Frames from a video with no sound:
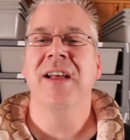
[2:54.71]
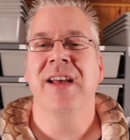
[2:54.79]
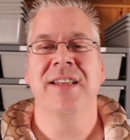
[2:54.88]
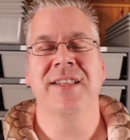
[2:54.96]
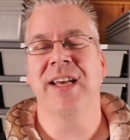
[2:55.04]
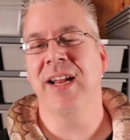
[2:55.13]

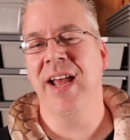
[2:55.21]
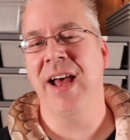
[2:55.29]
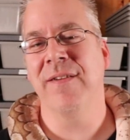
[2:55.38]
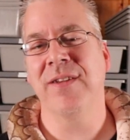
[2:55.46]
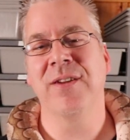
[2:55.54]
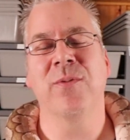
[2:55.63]
instead of
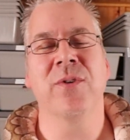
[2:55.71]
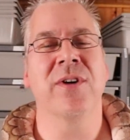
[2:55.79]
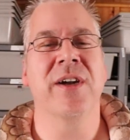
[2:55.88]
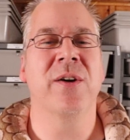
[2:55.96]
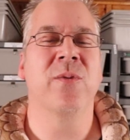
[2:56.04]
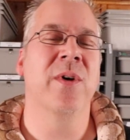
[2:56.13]
having to
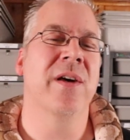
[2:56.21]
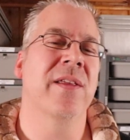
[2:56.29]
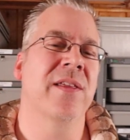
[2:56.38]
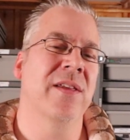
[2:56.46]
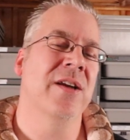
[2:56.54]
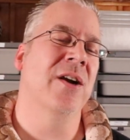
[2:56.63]
worry
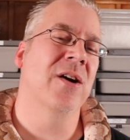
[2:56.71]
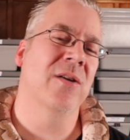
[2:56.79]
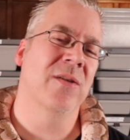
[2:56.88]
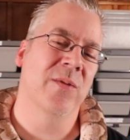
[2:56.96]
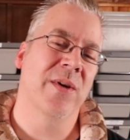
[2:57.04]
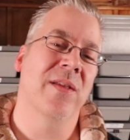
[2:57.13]
with, you
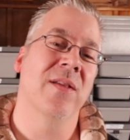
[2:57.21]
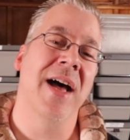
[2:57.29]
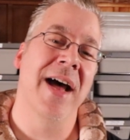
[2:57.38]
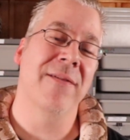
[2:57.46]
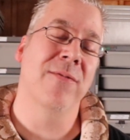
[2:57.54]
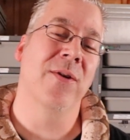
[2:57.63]
know, with
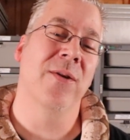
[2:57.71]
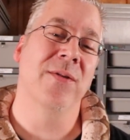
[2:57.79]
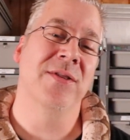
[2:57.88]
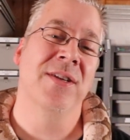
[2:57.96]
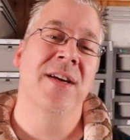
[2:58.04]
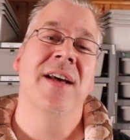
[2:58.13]
live
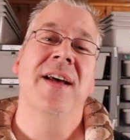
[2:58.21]
rodents.